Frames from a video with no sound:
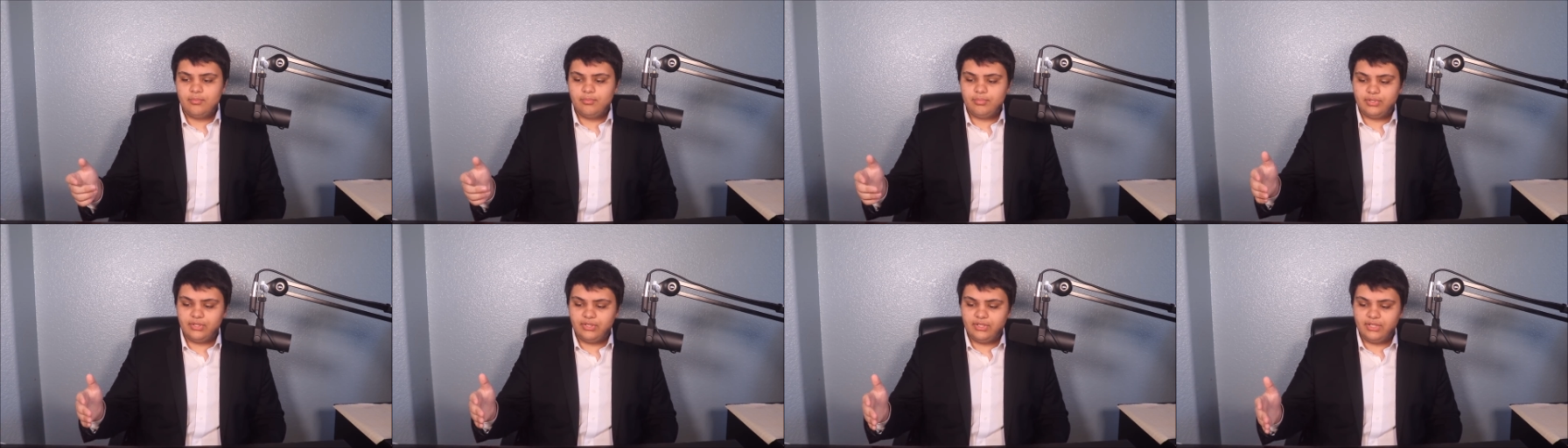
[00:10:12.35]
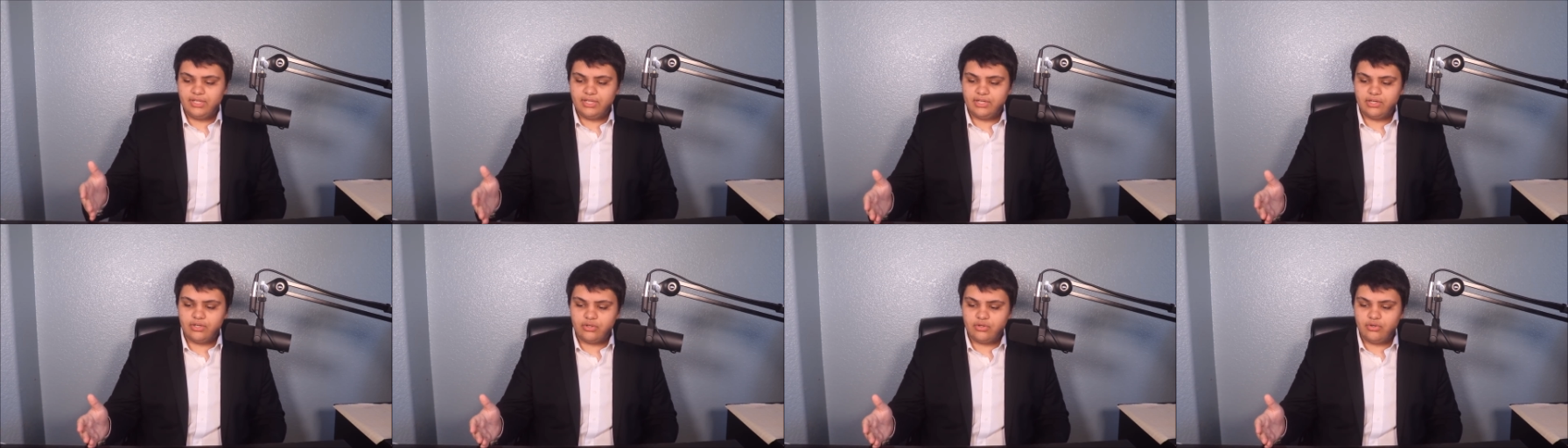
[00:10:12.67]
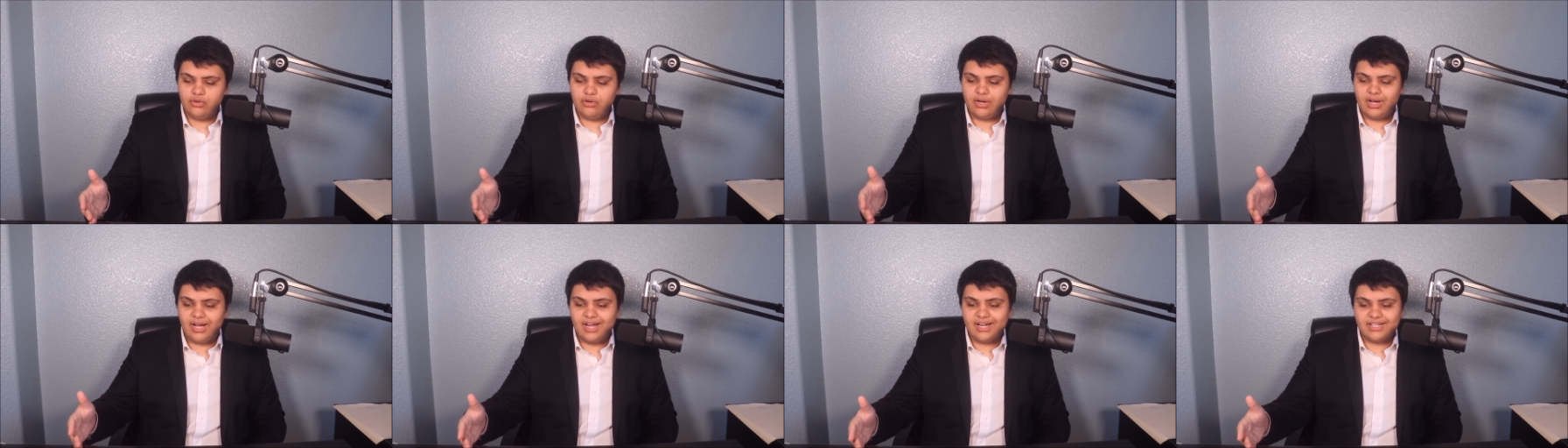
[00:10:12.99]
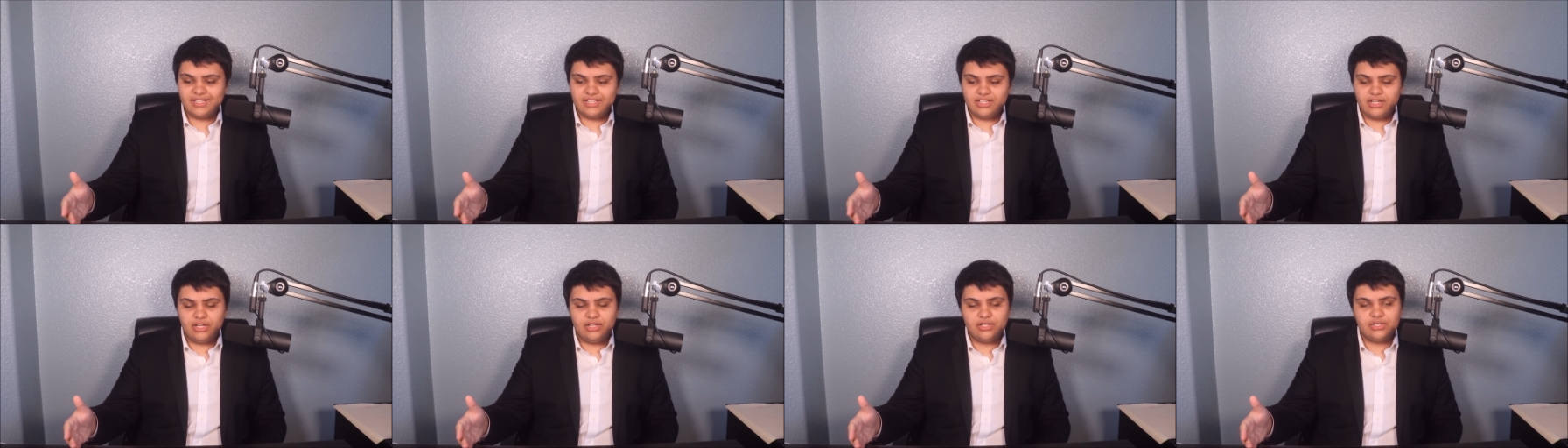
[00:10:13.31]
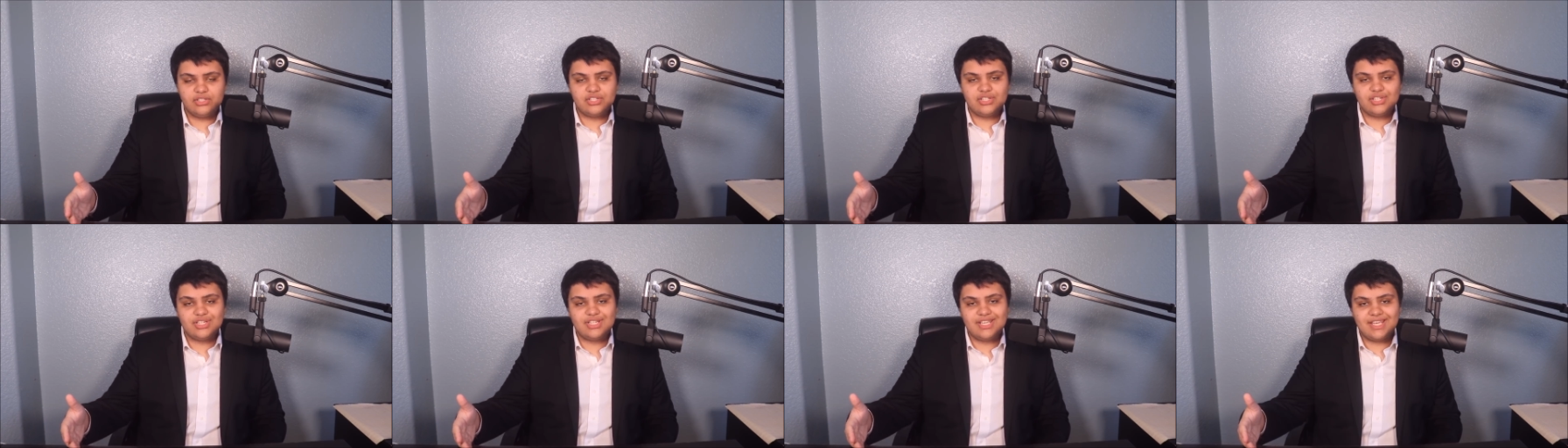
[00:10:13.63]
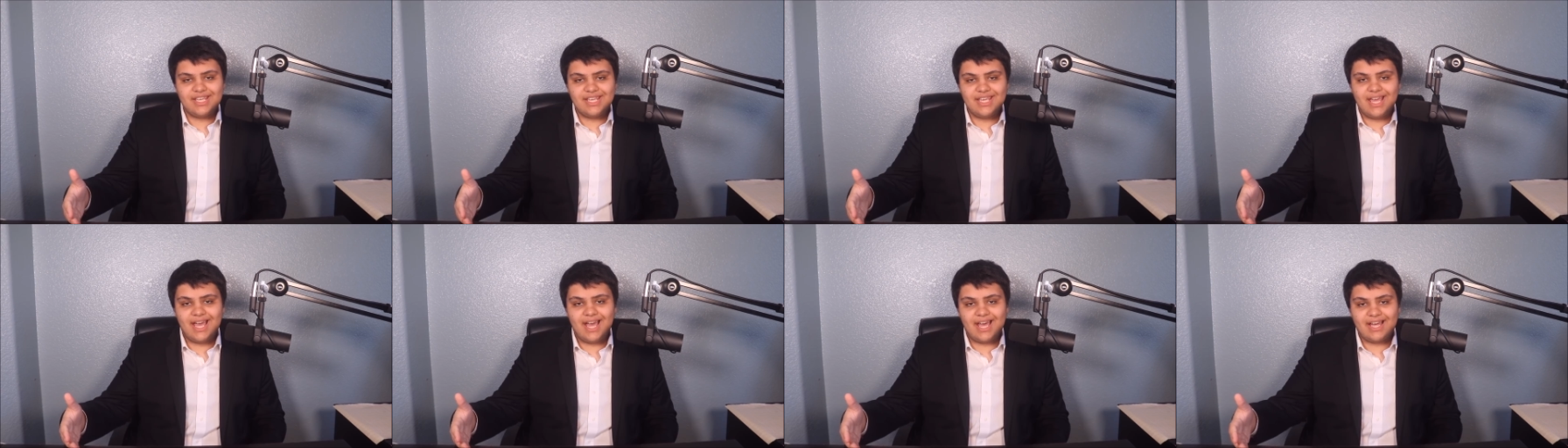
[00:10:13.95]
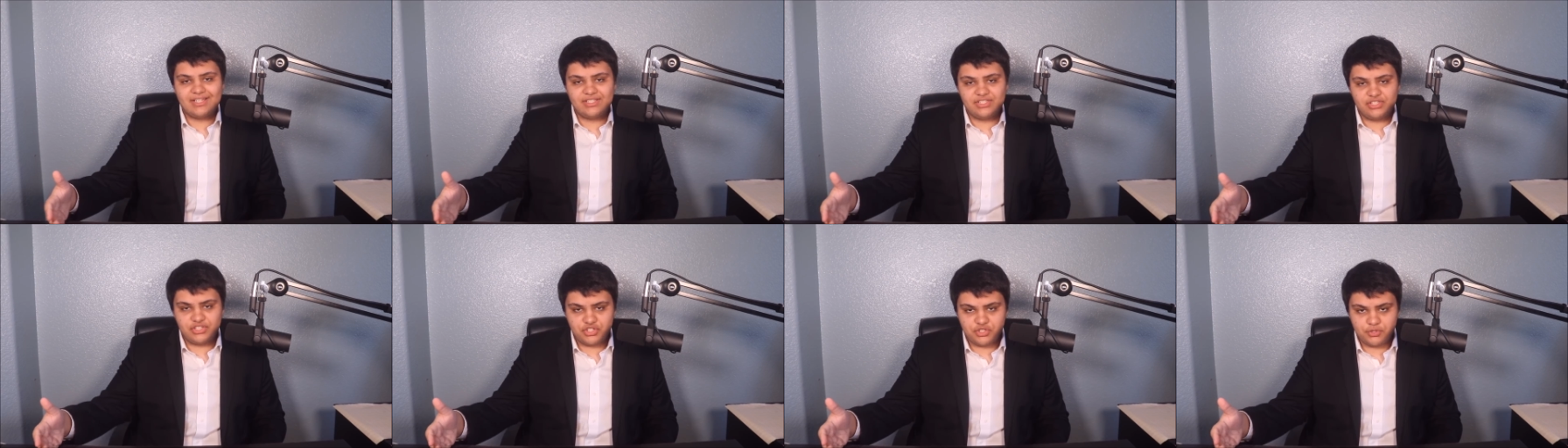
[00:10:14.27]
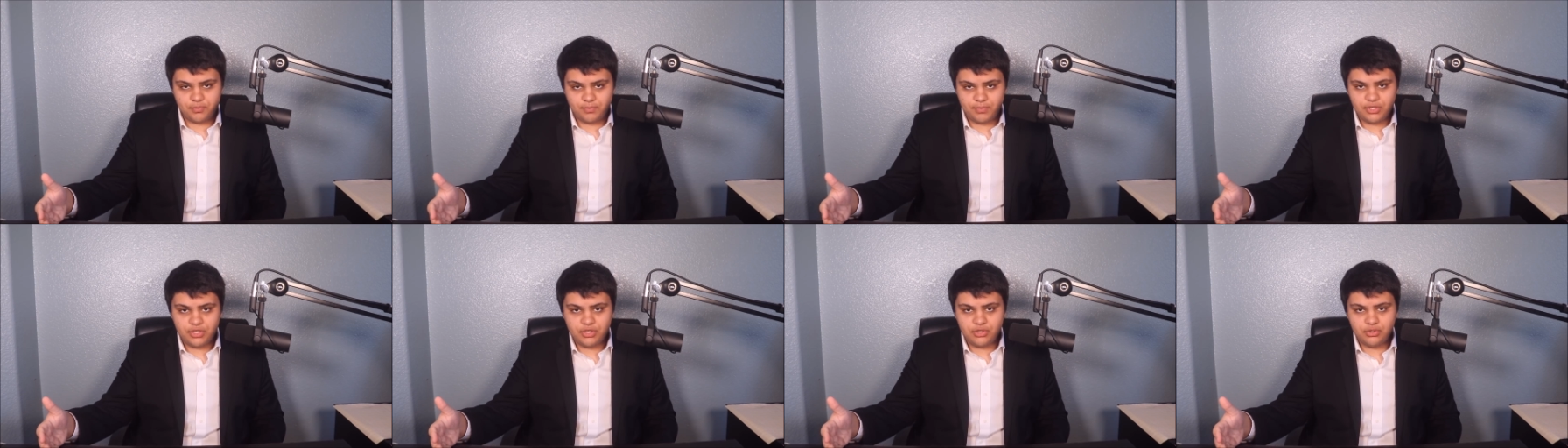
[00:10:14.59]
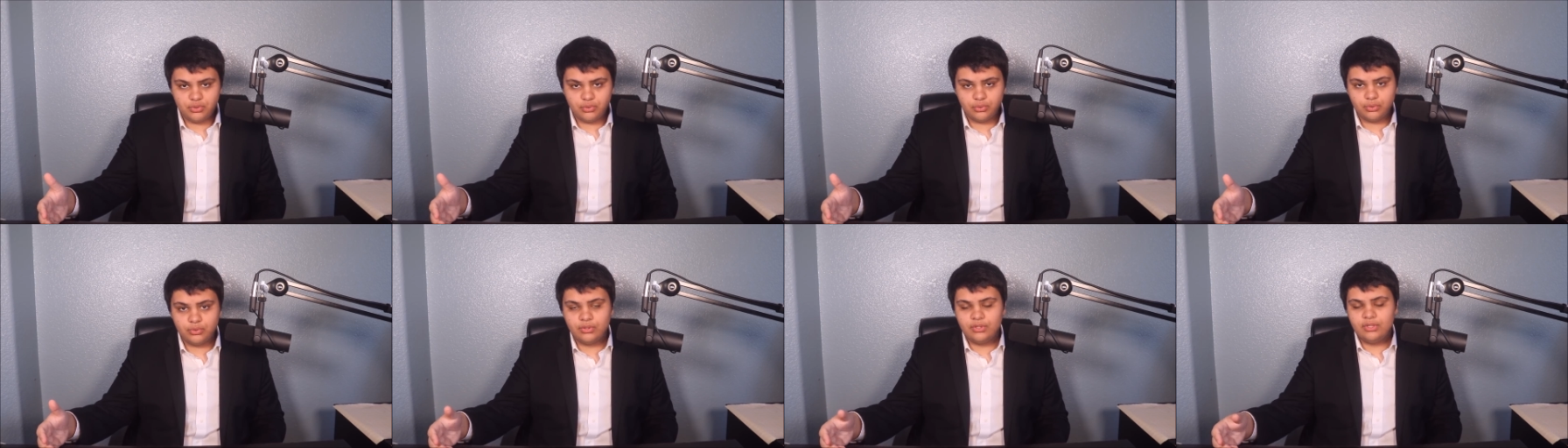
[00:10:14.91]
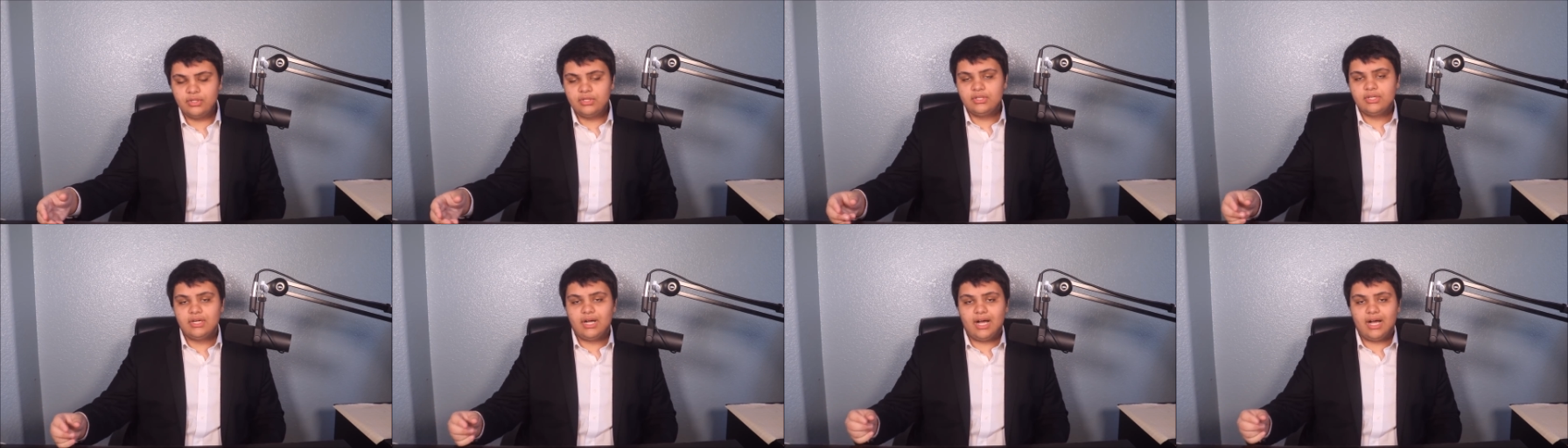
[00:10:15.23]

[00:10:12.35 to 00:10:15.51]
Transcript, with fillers: political ideology he had to spew.